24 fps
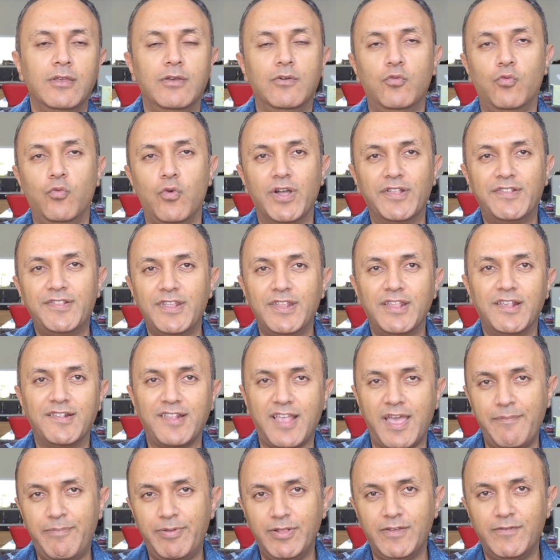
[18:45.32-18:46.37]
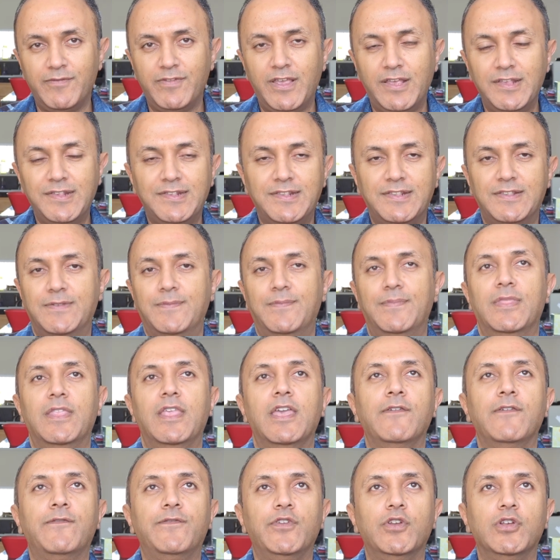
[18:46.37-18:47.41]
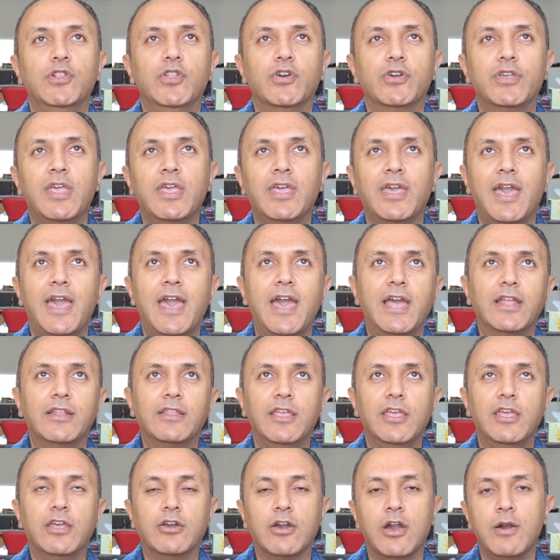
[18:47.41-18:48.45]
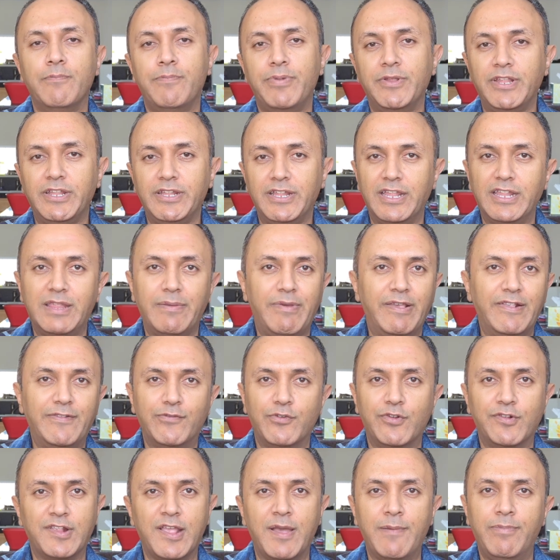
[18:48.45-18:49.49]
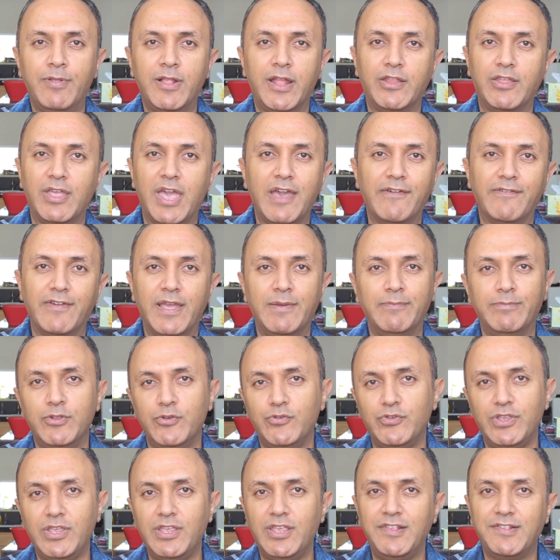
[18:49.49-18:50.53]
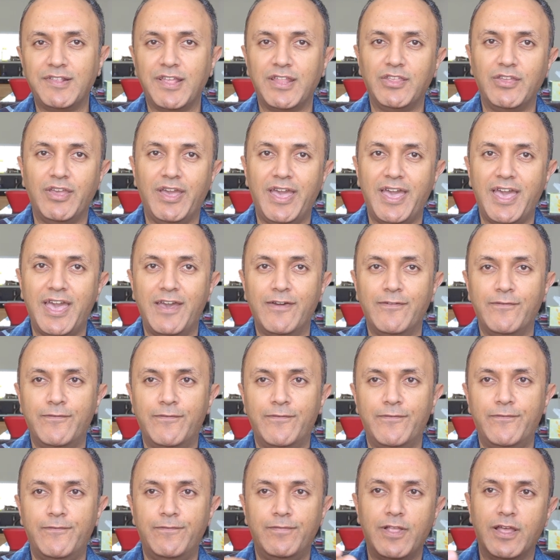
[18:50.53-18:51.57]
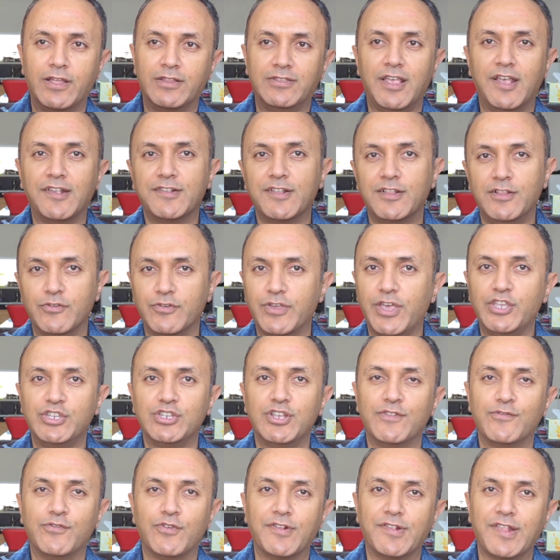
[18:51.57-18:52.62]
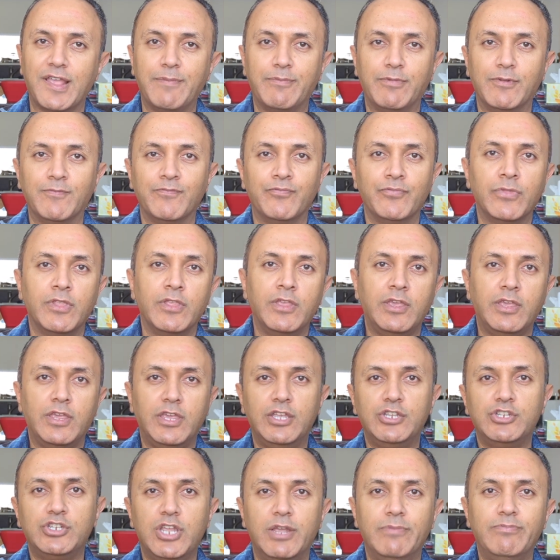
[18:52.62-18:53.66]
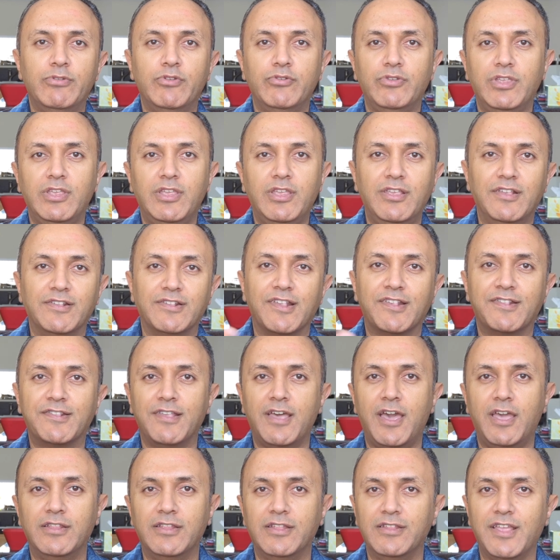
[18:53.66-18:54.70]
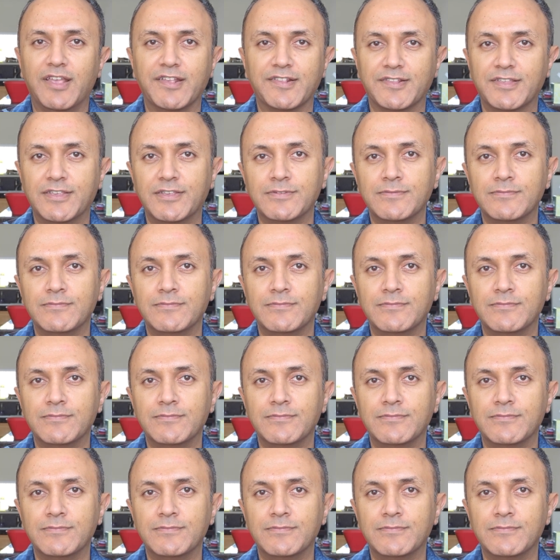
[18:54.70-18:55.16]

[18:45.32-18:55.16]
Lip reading: What's an example of this? If you're looking at a company database, for example, and you have employees and you have like desk locations, for example, each employee is assigned a desk,